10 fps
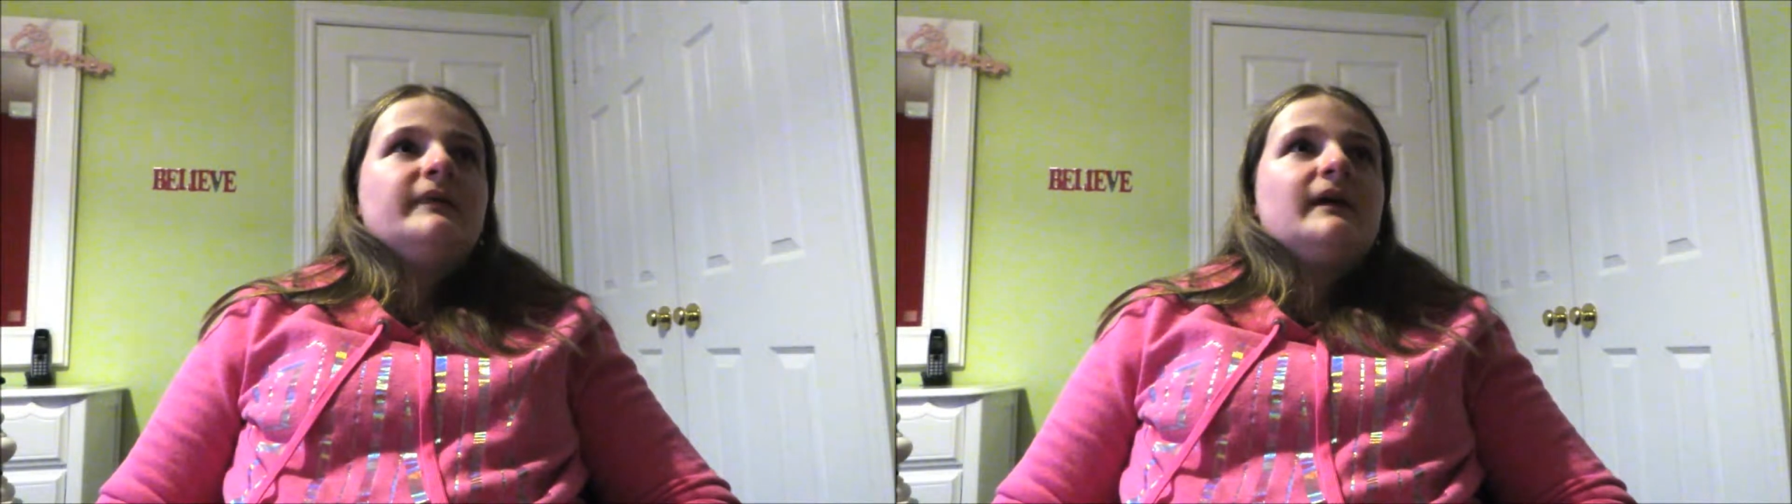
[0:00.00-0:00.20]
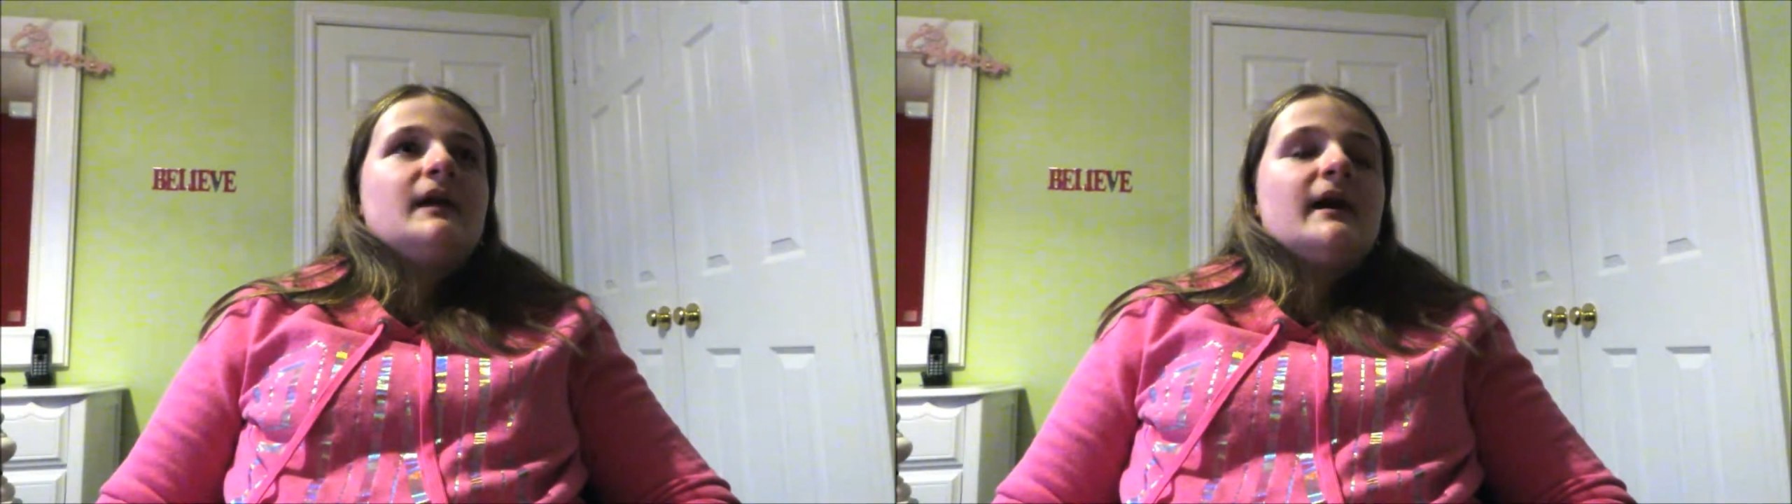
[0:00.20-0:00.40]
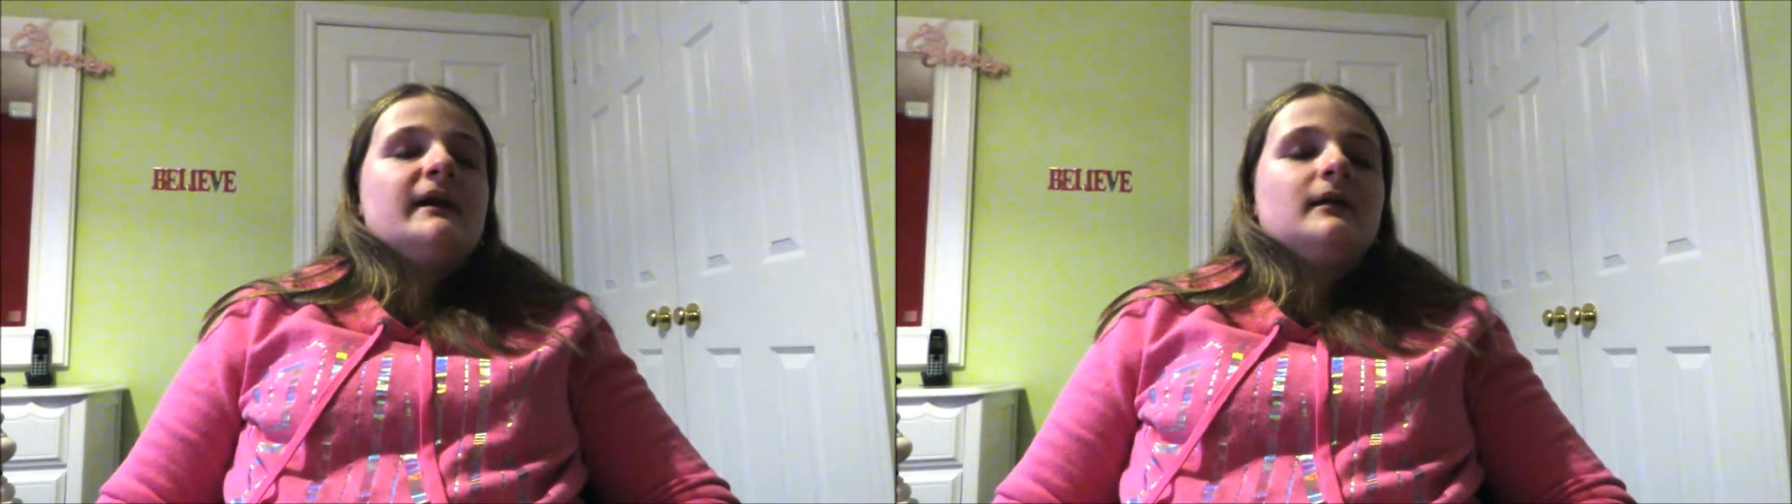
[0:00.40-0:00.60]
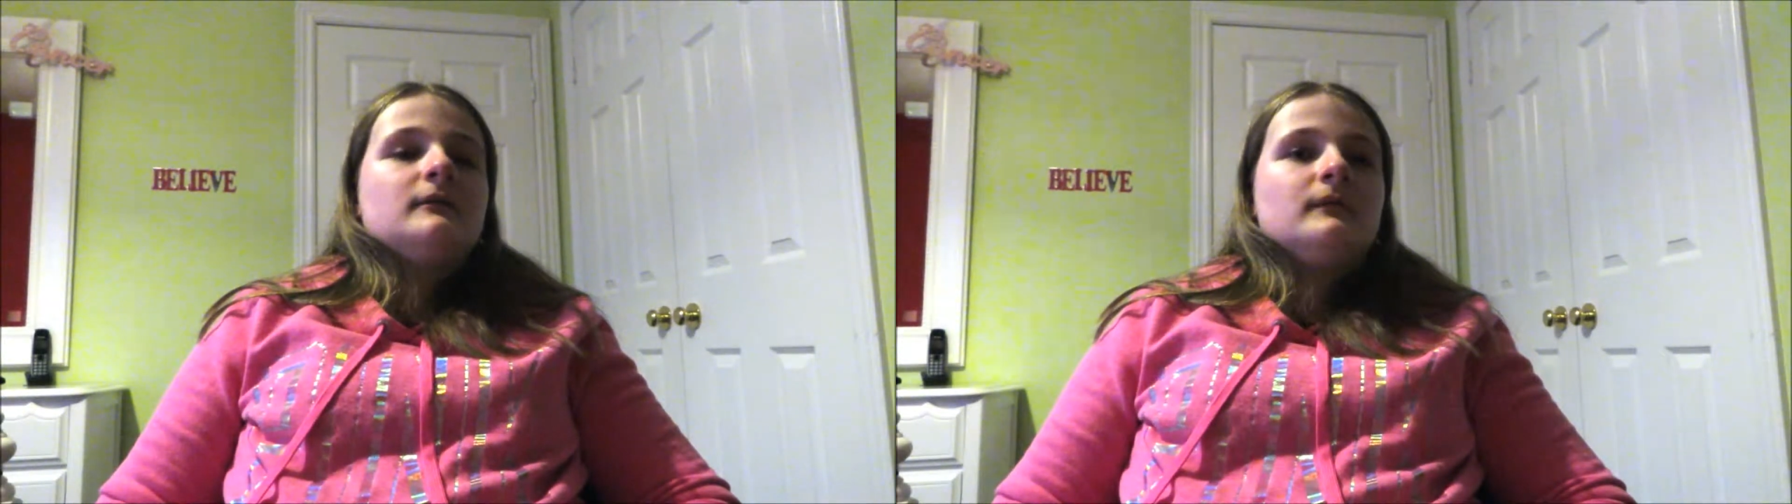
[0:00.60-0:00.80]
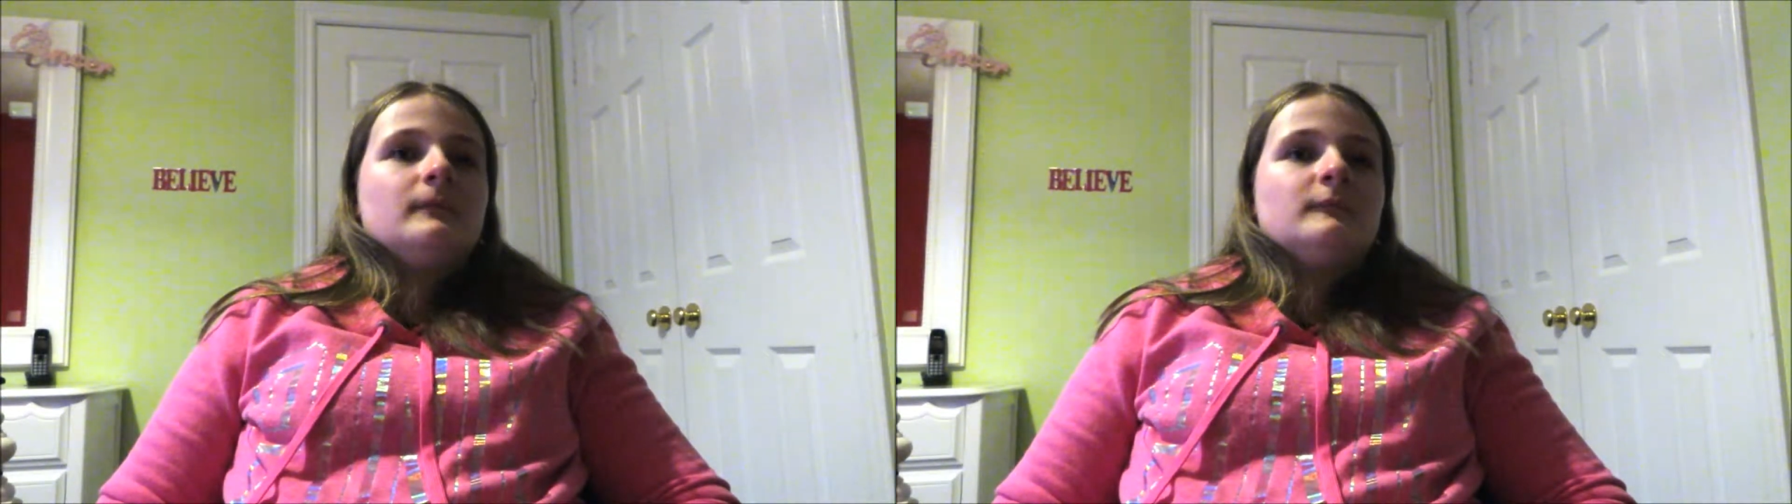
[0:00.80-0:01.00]
that I
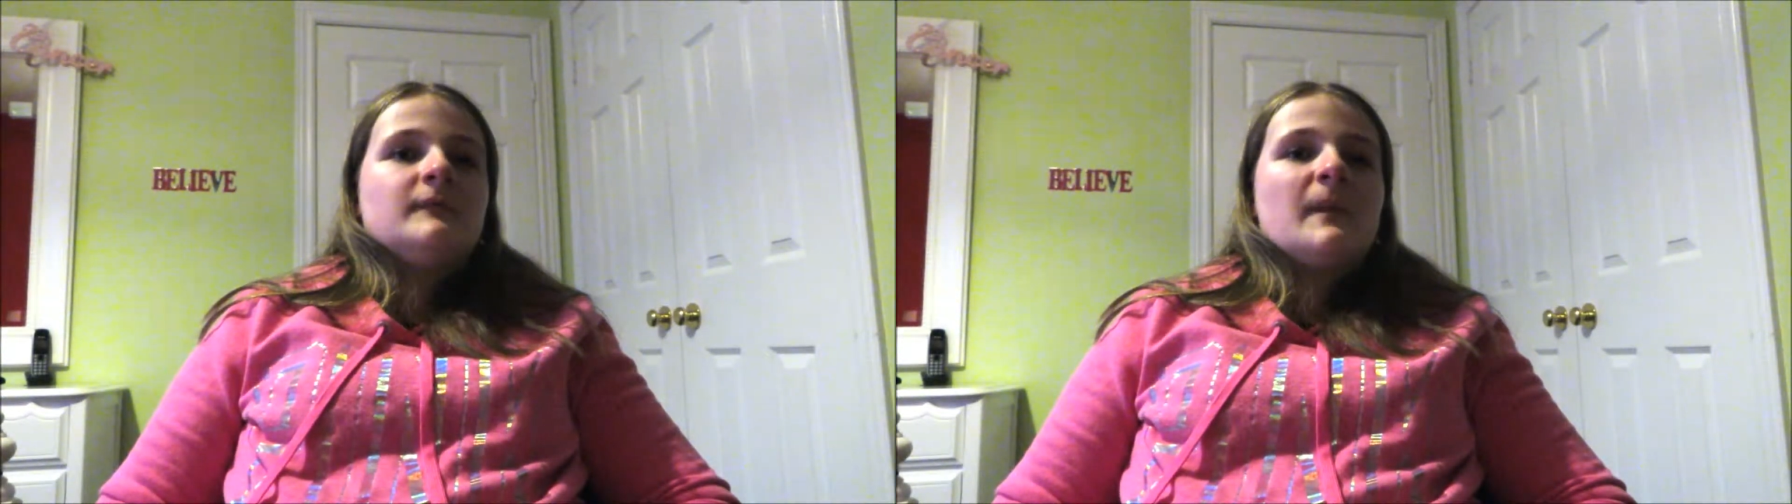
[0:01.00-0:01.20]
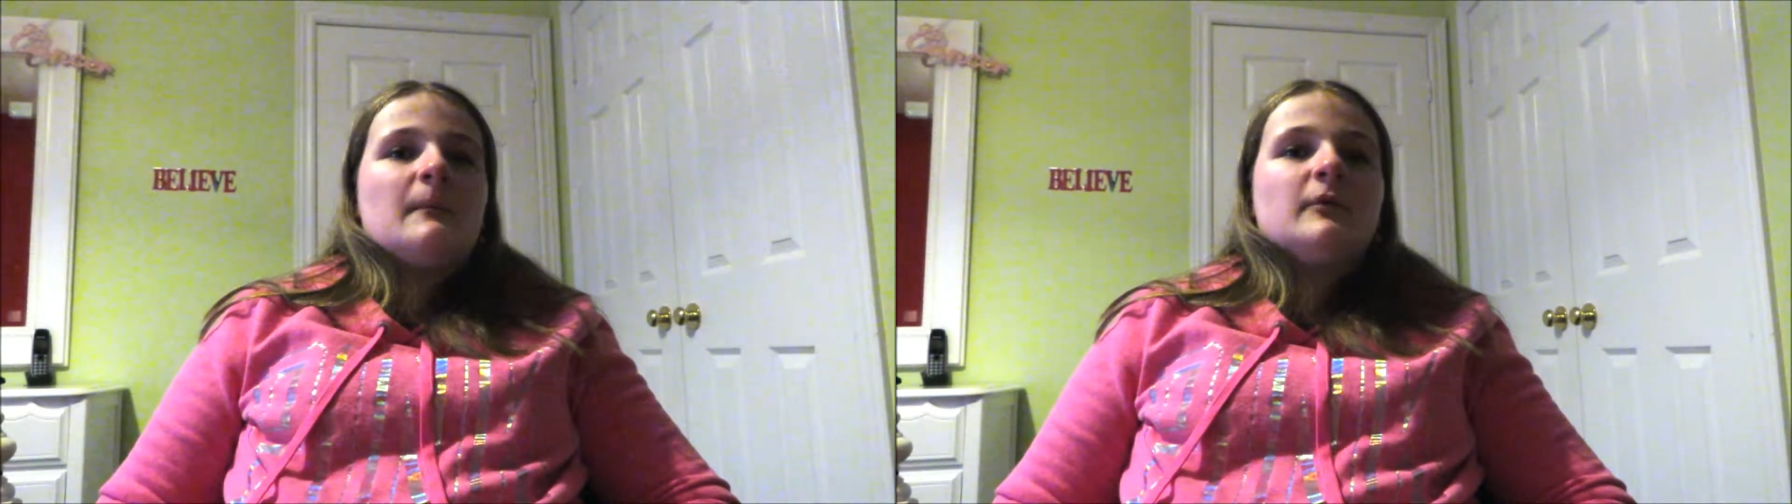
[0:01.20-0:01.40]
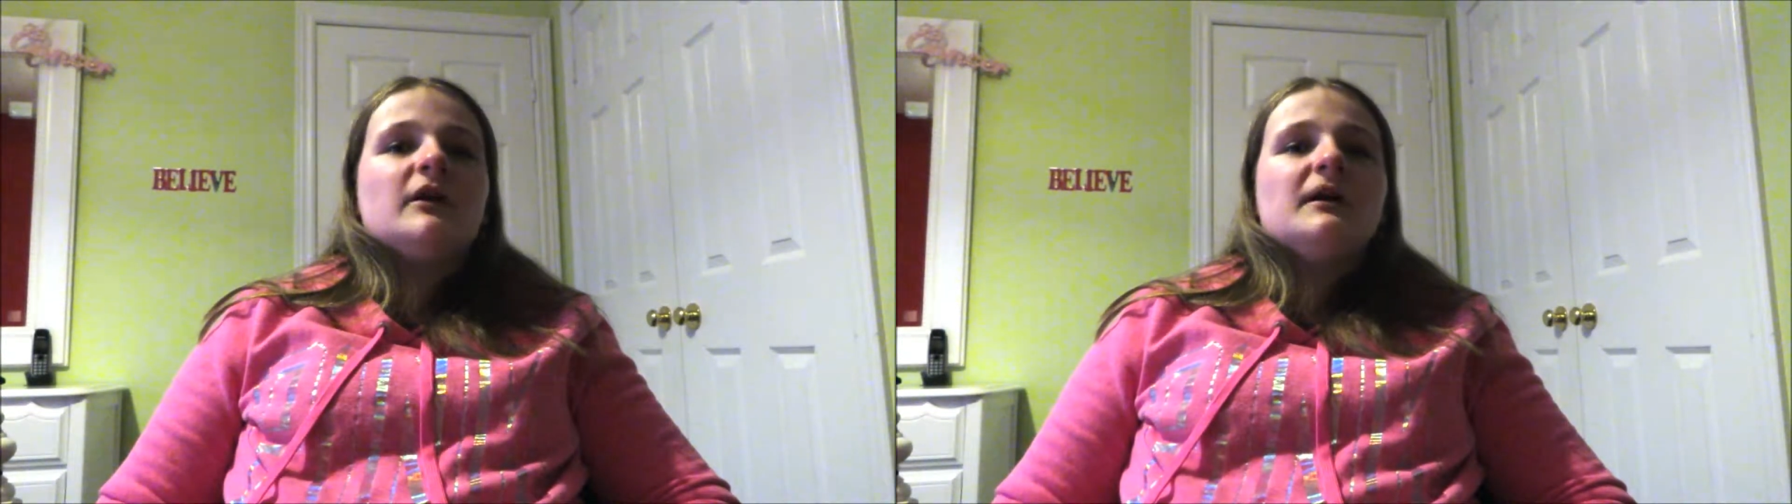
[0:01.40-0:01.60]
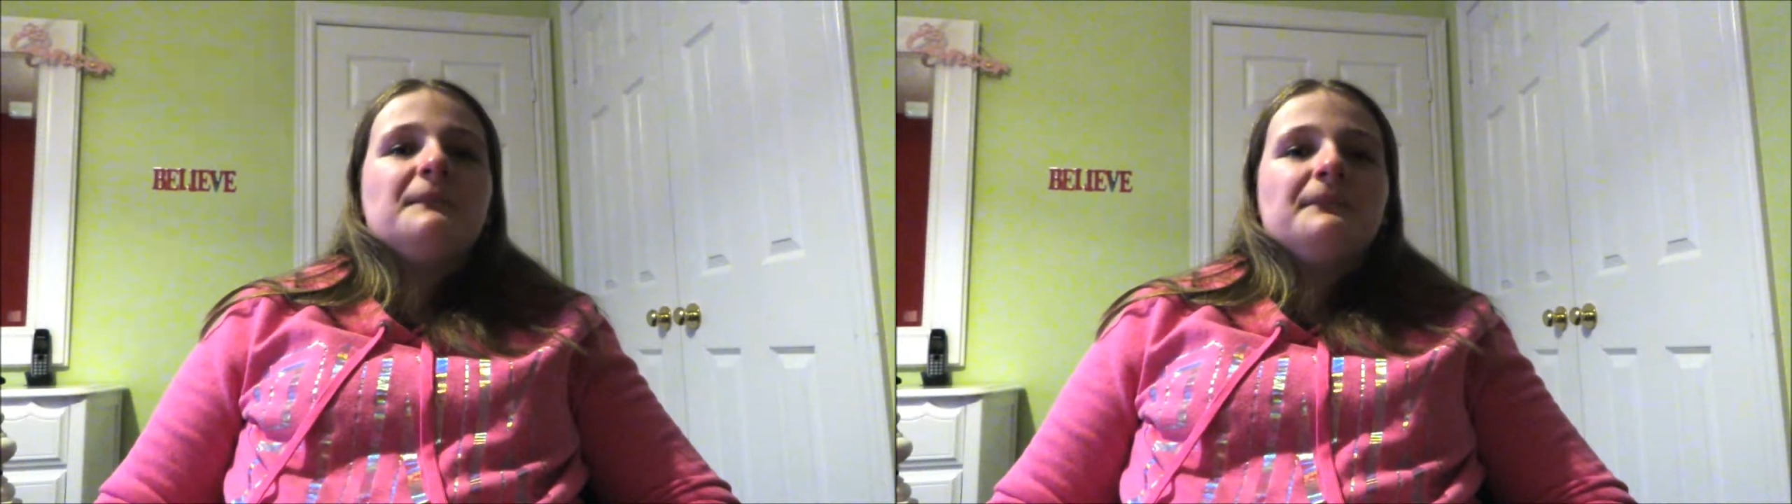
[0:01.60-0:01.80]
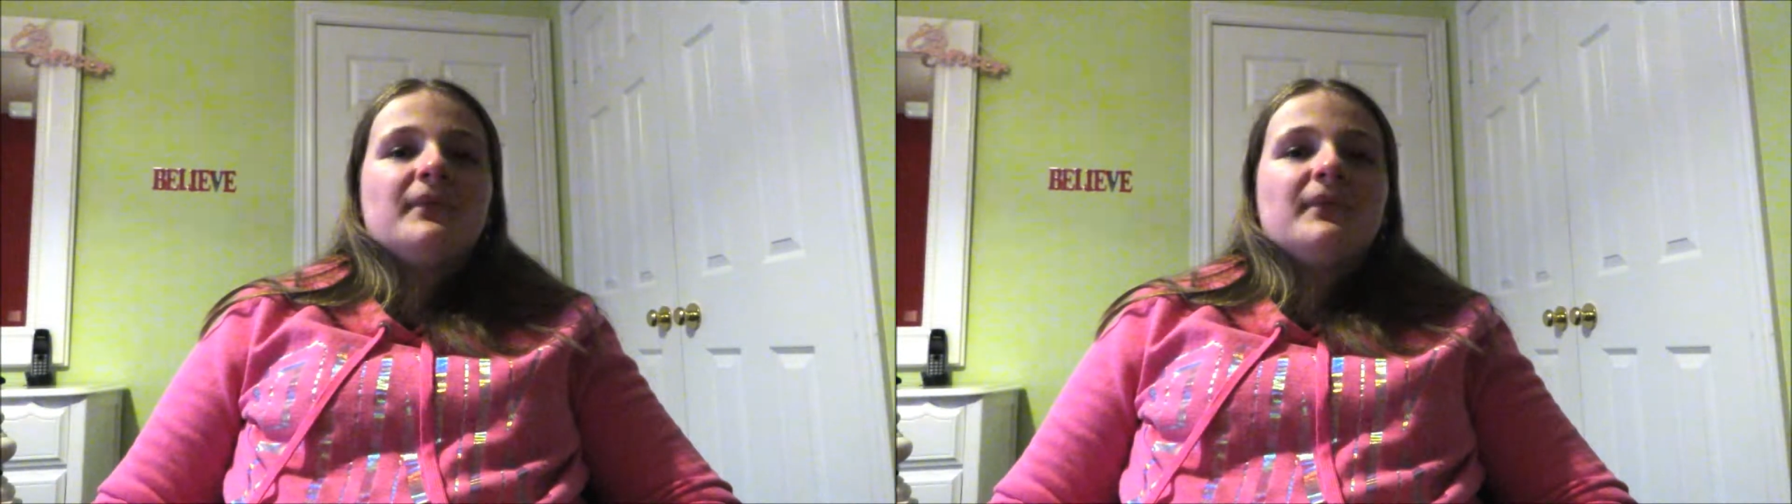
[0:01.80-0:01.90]
can remember